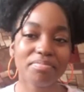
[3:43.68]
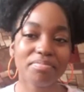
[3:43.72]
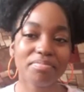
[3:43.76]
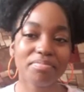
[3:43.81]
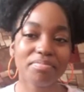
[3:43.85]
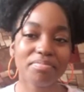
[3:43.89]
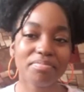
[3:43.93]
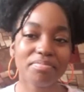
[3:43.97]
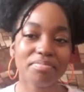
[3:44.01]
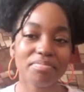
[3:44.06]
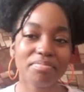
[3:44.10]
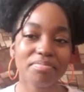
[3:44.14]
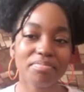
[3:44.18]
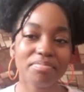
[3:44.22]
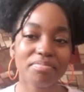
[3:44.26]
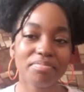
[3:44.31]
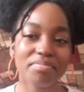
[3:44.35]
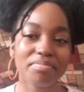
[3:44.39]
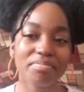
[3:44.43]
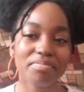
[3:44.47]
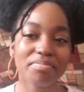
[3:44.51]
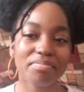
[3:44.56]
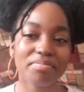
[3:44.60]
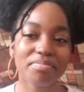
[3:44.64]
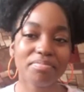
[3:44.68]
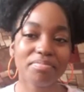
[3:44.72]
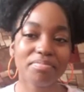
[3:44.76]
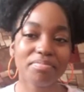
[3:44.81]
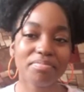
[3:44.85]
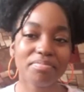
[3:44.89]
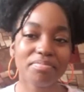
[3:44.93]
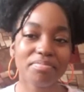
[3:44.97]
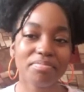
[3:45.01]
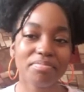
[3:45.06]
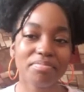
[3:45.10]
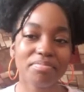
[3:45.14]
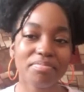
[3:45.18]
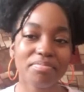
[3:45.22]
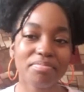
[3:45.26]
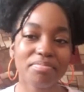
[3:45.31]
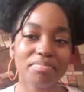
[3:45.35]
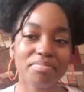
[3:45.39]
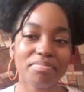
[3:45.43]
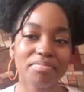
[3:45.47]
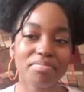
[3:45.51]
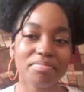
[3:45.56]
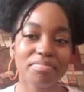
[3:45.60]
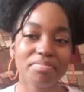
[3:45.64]

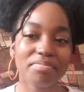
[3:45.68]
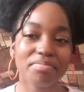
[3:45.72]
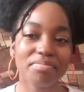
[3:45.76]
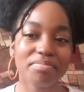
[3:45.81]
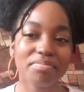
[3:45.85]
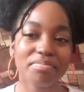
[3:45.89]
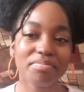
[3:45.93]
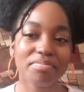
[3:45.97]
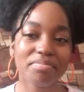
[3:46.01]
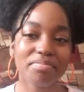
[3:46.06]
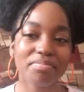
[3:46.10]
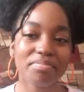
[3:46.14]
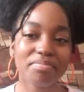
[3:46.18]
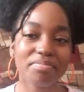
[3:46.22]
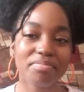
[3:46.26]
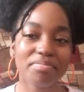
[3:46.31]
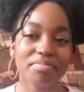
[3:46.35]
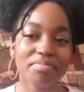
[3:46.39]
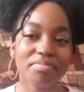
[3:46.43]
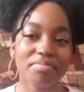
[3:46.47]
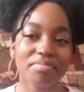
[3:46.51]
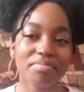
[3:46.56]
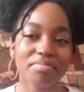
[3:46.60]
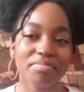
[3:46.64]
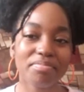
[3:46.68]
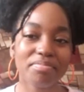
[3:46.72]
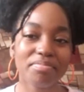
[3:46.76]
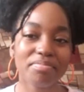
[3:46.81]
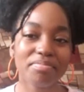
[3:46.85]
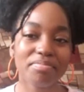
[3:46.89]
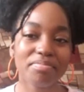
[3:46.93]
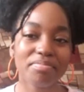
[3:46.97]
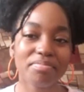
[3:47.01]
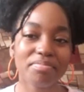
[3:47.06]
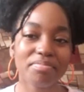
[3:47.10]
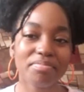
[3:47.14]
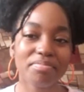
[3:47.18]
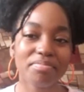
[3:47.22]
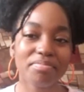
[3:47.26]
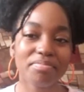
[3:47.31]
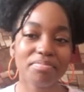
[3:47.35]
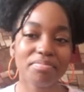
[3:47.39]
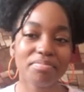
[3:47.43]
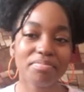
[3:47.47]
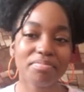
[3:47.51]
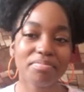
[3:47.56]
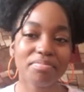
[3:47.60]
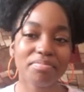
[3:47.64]

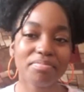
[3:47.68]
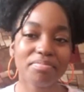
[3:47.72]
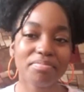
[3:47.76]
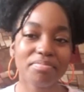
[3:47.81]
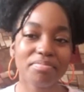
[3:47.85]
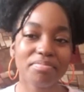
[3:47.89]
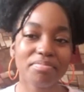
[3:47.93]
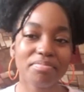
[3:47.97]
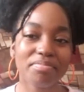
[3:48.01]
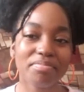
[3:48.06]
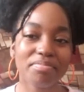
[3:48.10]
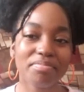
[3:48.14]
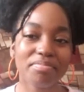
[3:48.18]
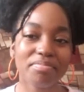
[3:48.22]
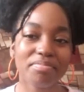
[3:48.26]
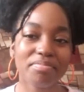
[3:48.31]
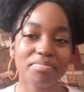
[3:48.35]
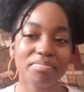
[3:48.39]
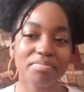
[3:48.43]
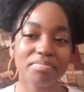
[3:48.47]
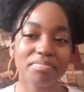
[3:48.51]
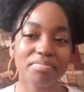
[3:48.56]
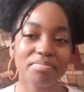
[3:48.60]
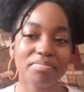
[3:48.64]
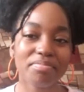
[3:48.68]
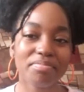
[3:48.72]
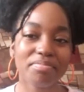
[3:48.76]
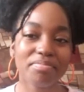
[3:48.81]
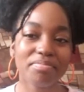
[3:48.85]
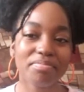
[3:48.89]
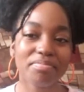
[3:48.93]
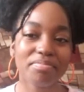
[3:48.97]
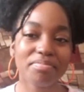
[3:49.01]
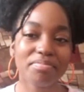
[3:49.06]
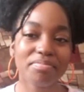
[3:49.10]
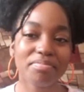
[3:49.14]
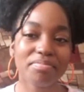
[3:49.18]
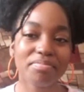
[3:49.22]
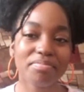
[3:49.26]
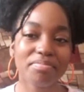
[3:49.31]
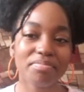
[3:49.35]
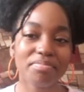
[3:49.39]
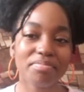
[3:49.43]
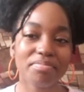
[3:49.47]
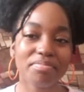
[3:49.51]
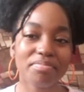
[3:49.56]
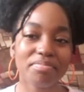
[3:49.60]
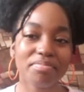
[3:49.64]

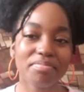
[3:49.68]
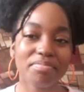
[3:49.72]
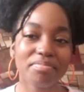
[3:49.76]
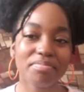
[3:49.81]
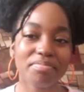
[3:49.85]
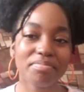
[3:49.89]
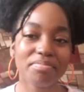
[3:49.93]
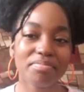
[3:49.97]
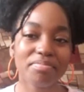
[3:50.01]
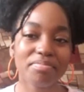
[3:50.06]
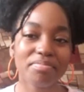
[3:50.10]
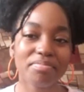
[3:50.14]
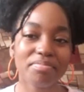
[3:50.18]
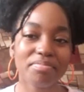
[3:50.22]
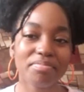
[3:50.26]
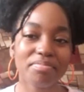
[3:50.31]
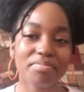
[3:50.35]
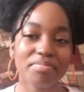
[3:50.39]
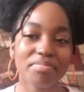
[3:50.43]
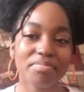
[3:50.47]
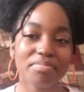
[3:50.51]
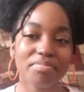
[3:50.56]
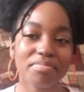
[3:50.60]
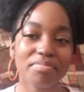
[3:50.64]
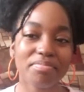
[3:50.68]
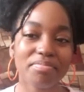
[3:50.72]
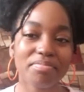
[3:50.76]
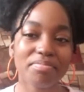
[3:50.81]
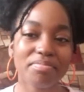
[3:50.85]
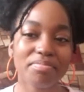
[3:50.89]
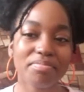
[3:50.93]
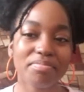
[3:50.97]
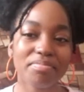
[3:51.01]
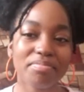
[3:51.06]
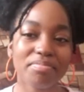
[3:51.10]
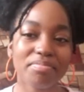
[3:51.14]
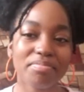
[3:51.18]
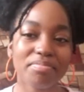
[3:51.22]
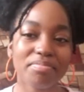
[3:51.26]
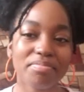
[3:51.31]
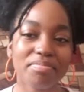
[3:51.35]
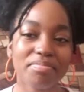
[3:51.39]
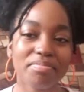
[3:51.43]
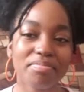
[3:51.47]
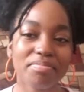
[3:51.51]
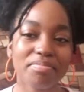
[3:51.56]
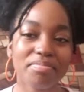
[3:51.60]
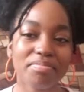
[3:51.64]
No words are spoken by the person on screen.